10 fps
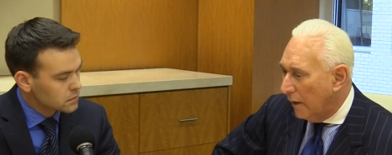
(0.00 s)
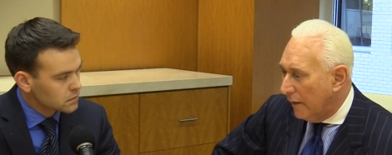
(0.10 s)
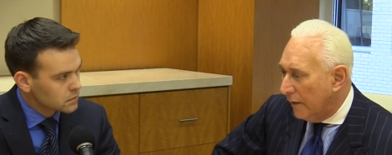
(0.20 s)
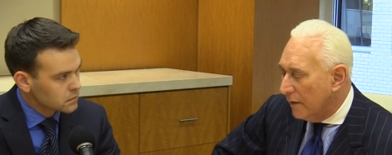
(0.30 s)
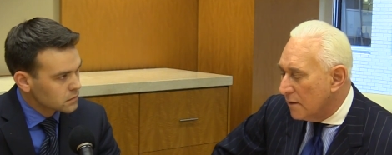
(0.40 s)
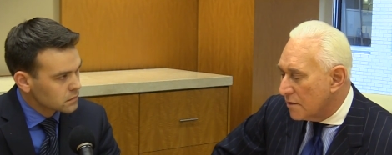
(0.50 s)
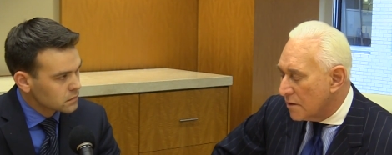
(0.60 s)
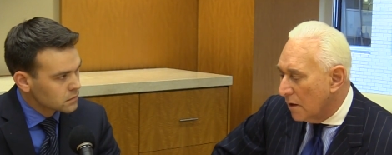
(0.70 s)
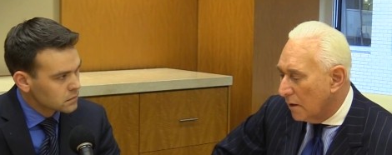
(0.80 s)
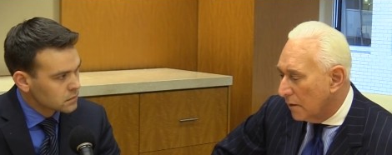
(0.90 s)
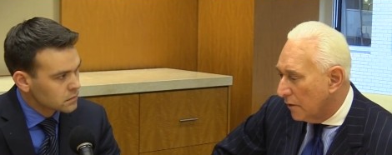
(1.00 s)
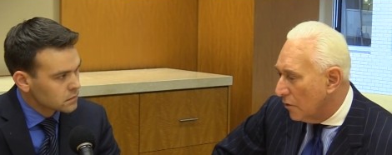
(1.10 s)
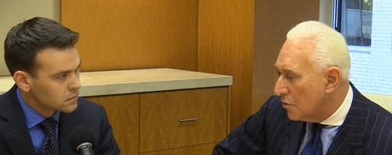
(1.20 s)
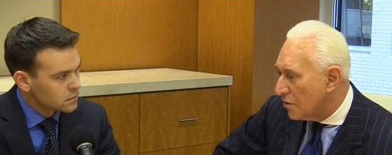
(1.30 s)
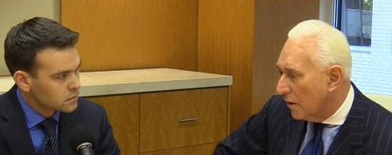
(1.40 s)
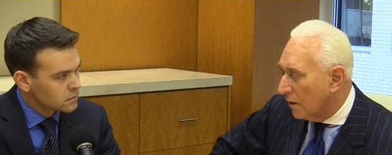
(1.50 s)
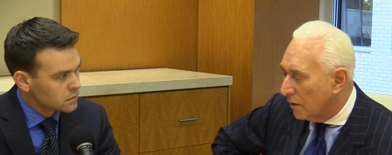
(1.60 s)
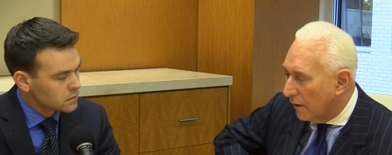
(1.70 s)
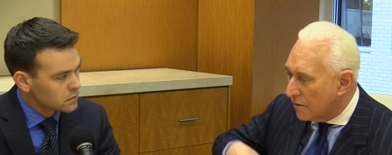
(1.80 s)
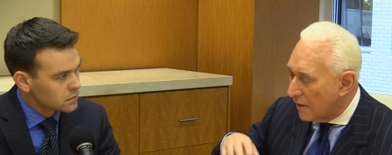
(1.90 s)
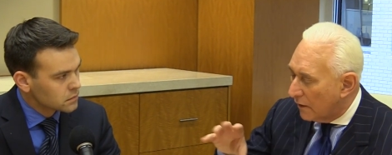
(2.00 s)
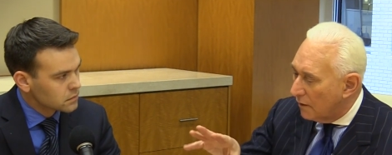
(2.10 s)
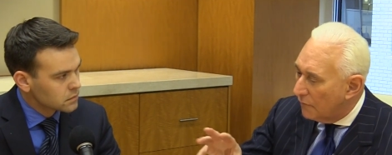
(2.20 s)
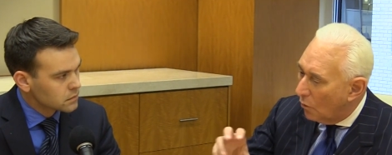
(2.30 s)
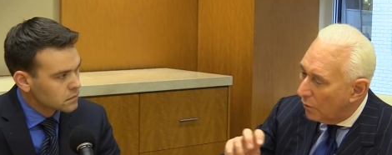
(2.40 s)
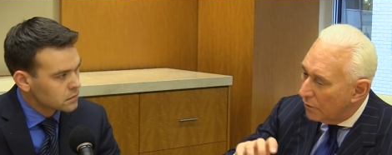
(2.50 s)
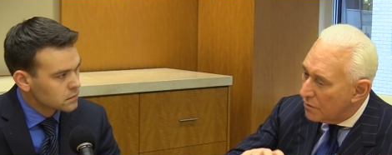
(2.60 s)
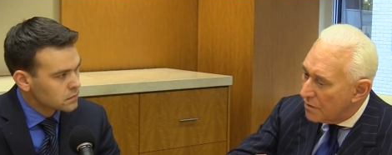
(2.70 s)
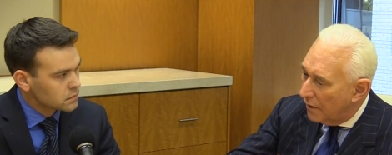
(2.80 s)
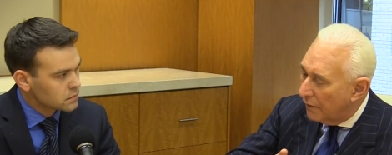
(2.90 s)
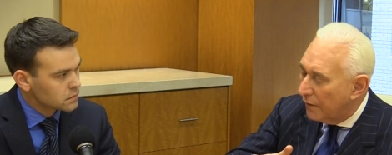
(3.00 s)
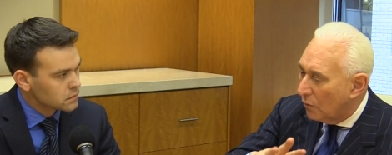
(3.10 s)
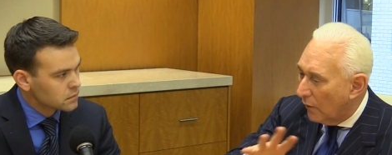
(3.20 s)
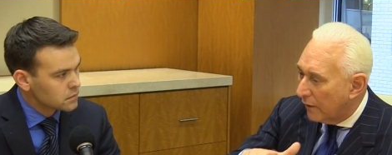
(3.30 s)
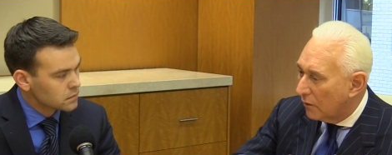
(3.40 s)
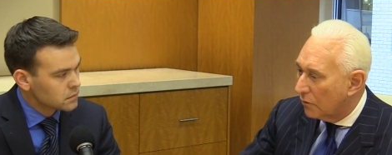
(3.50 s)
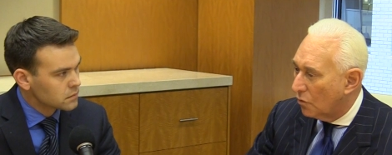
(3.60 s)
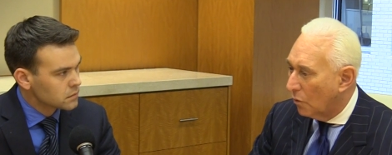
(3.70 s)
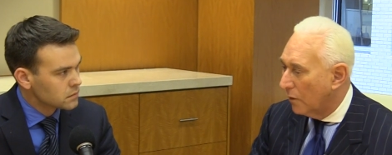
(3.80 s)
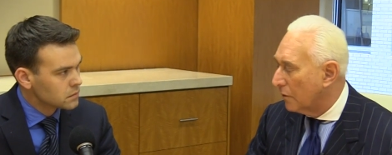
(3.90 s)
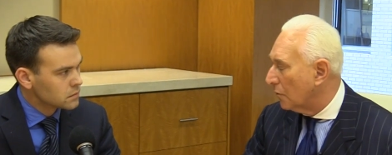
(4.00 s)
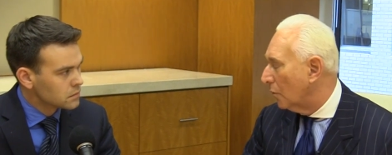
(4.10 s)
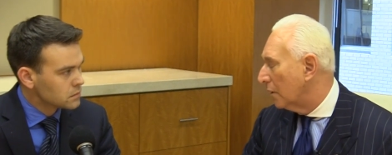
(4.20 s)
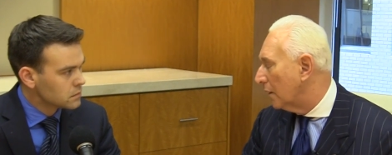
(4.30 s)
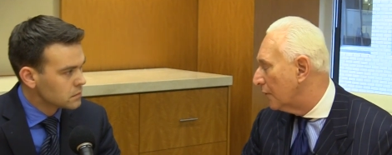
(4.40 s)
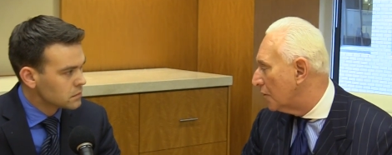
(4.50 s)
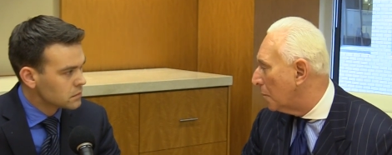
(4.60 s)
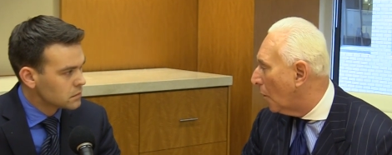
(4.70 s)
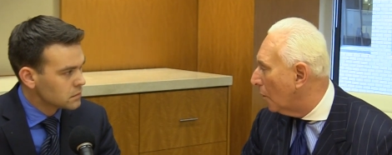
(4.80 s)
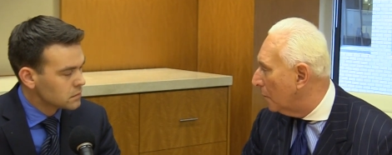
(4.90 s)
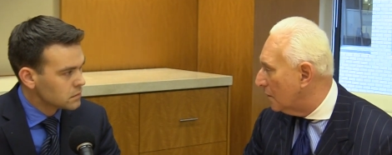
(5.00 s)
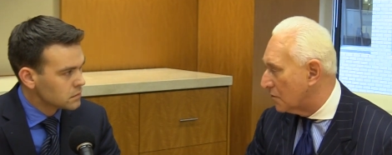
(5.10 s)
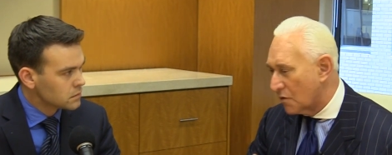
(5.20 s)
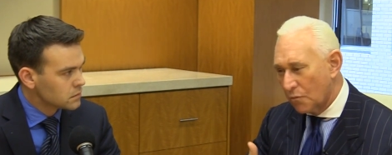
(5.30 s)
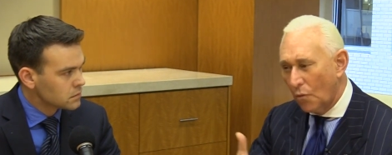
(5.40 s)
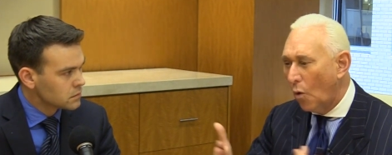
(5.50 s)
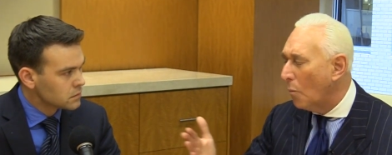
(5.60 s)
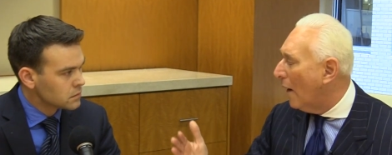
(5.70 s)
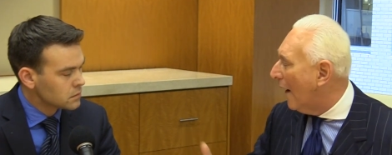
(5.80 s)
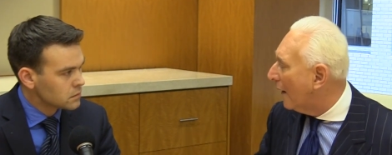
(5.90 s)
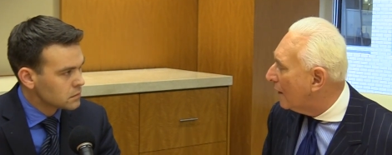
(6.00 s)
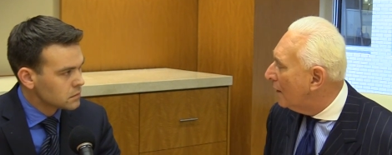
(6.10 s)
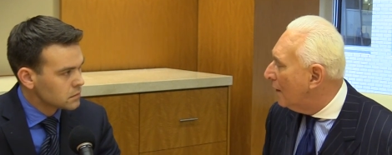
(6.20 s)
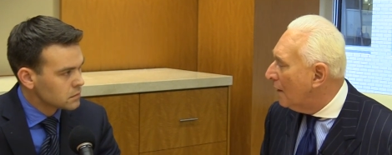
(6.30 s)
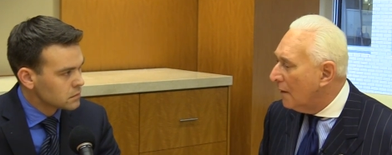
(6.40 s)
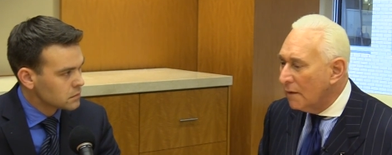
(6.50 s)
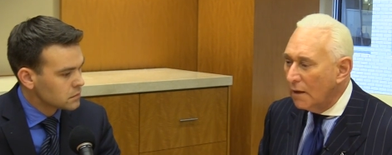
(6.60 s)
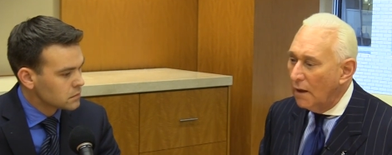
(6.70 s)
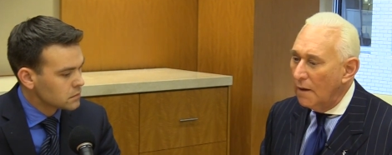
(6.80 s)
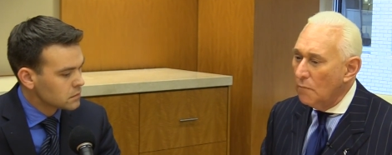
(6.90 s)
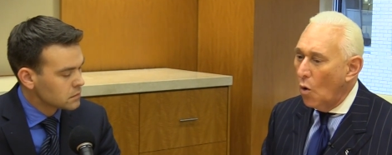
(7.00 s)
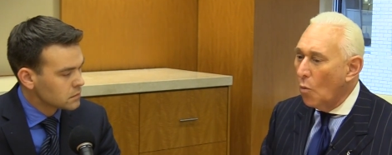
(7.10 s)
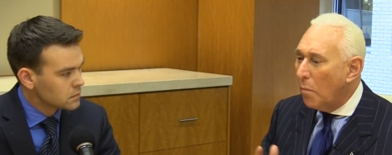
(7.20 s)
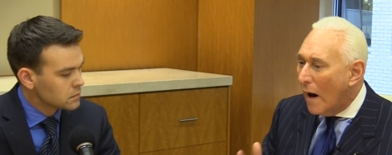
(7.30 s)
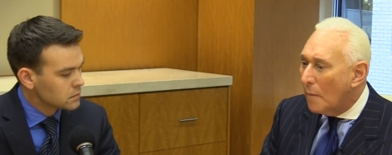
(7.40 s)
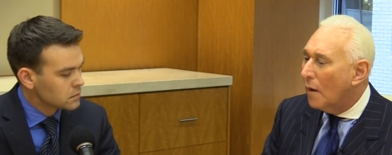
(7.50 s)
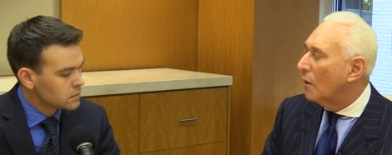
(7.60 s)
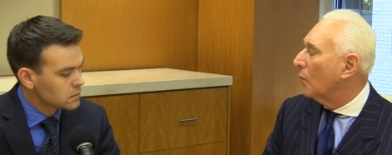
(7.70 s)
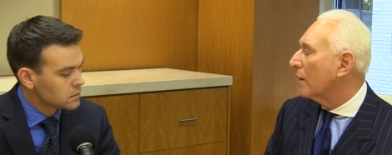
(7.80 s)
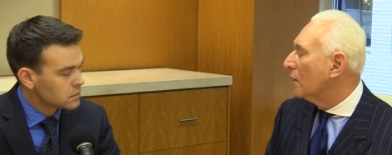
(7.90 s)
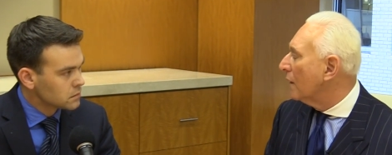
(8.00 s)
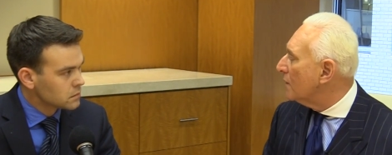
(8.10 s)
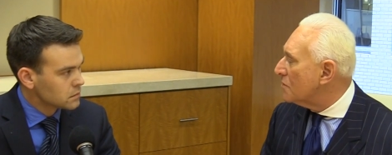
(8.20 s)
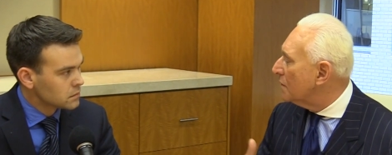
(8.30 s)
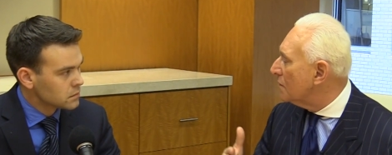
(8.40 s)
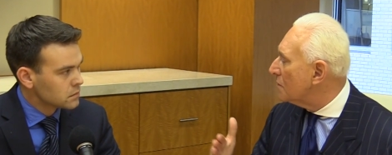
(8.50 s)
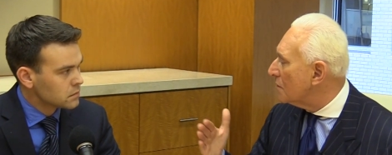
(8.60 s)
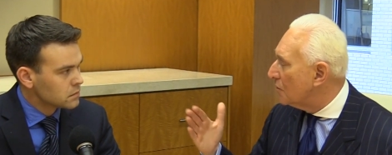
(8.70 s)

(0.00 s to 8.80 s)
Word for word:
Speaker 1: He is using executive orders and the regulatory authority of the departments to roll back Obama regulations,